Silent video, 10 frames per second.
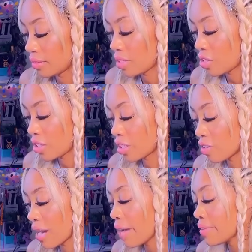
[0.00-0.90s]
So you're
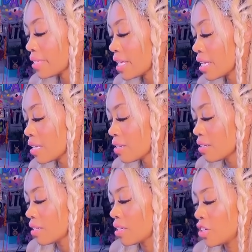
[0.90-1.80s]
grounding
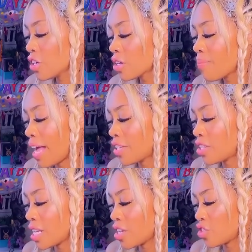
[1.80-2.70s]
your
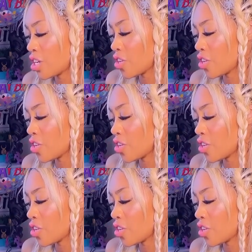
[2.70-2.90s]
imagination.